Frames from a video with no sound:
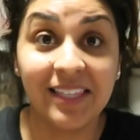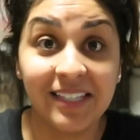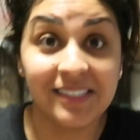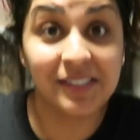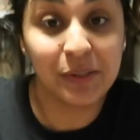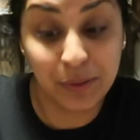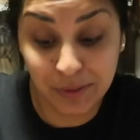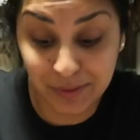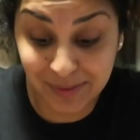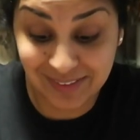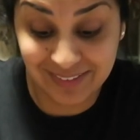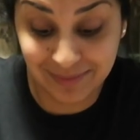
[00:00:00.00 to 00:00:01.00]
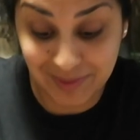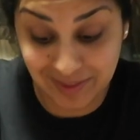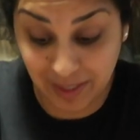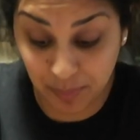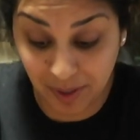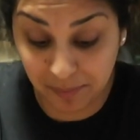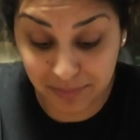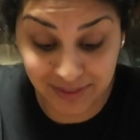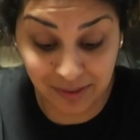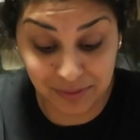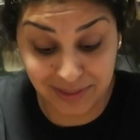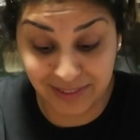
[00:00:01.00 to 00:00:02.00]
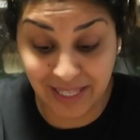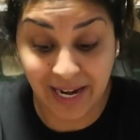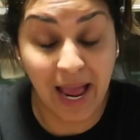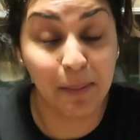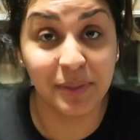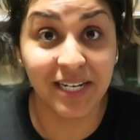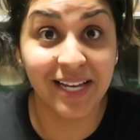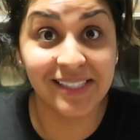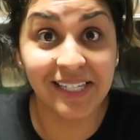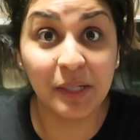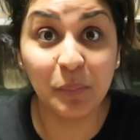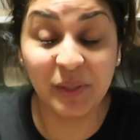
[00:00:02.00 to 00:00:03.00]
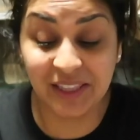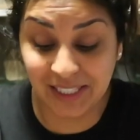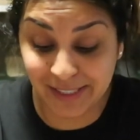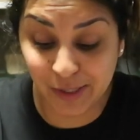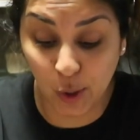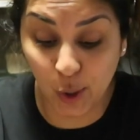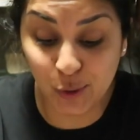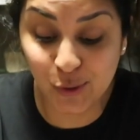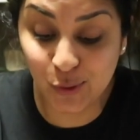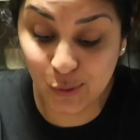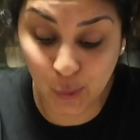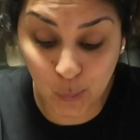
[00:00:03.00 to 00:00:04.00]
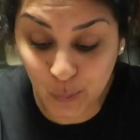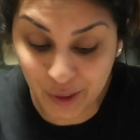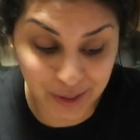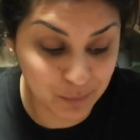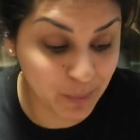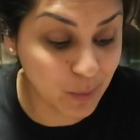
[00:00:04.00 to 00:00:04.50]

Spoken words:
these noodles, they probably don't look that appetizing, but these are so good.